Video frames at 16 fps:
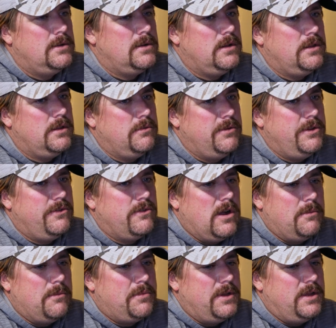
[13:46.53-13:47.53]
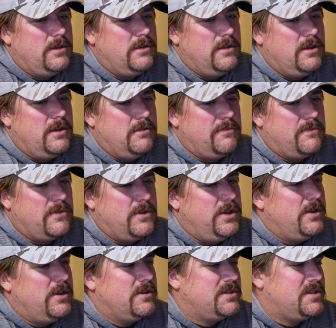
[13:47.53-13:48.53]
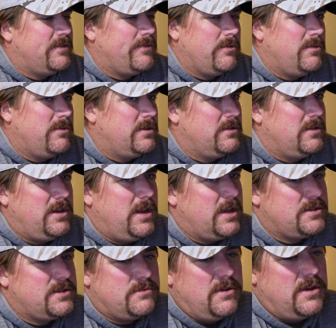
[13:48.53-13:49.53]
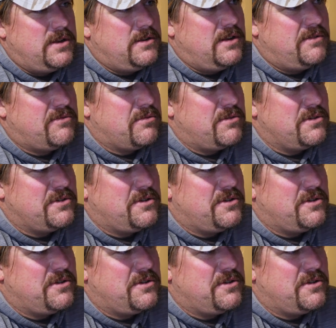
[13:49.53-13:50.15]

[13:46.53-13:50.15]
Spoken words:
And then we drop in, for years, the next run, everyone